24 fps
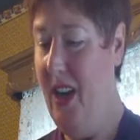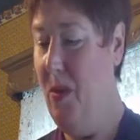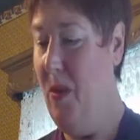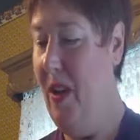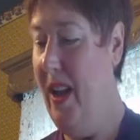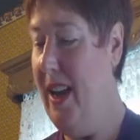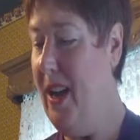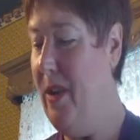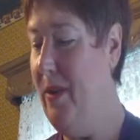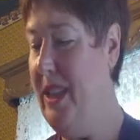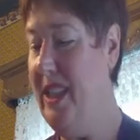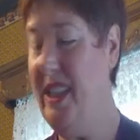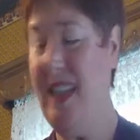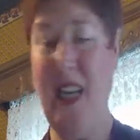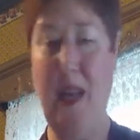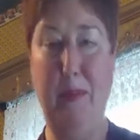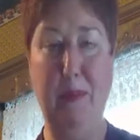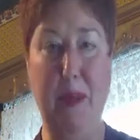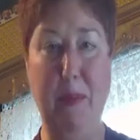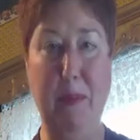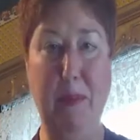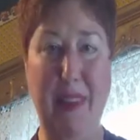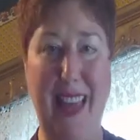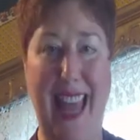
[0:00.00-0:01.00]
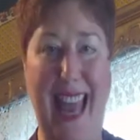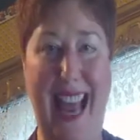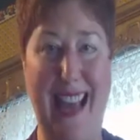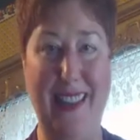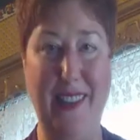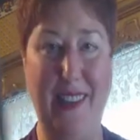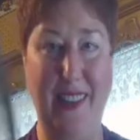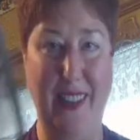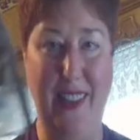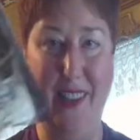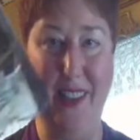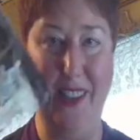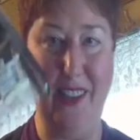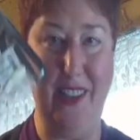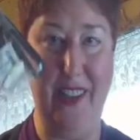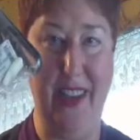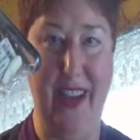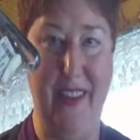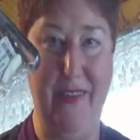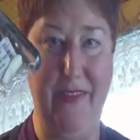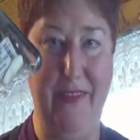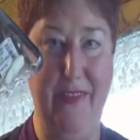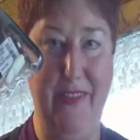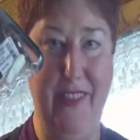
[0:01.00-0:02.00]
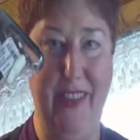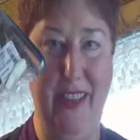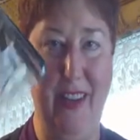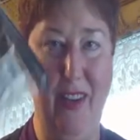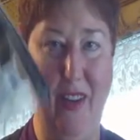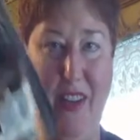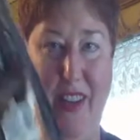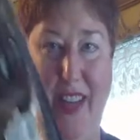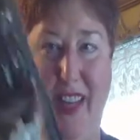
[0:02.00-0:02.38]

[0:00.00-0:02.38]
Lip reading: Well, I always keep the plastic stuff, that all